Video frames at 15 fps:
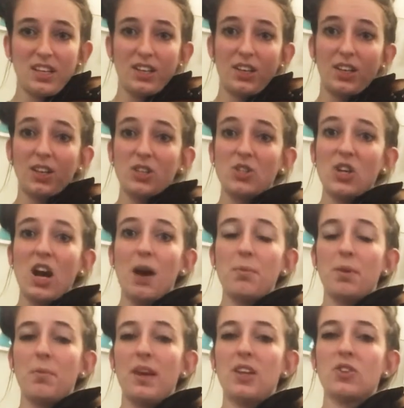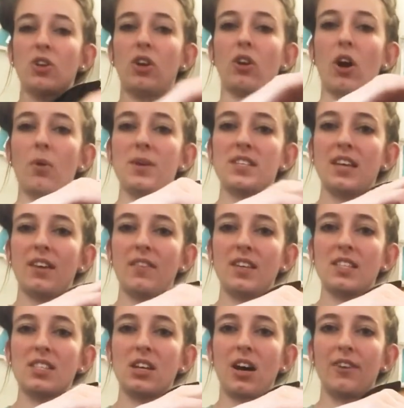Good job, and make sure you're always having
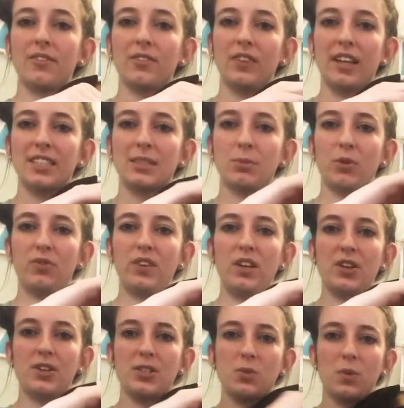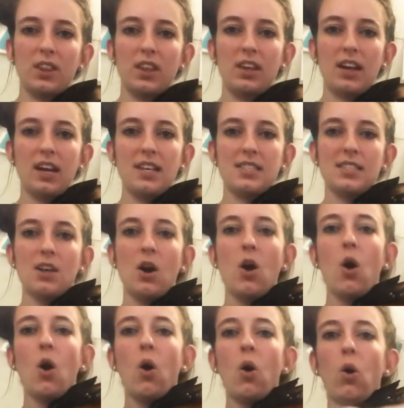soft, flexible fingers with a nice
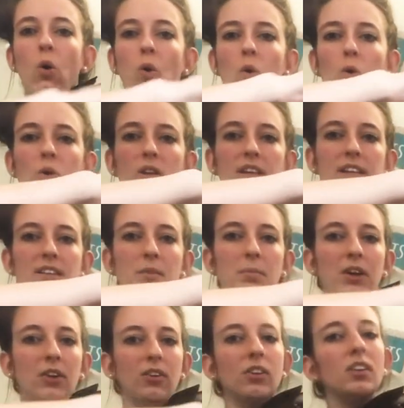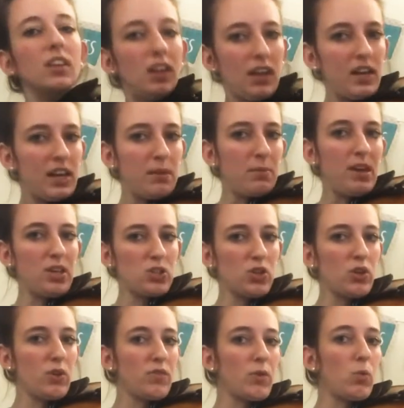hole in the middle. Make sure
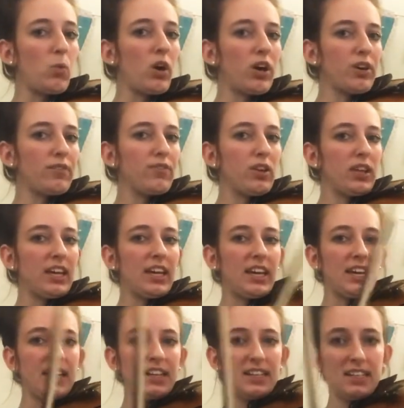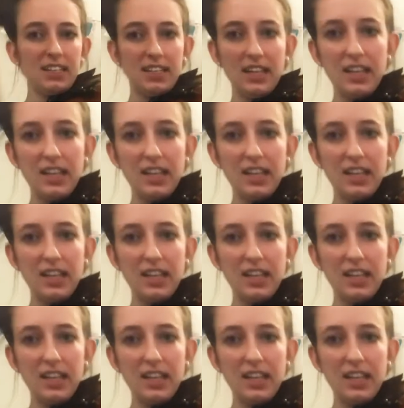you have a waterfall hand.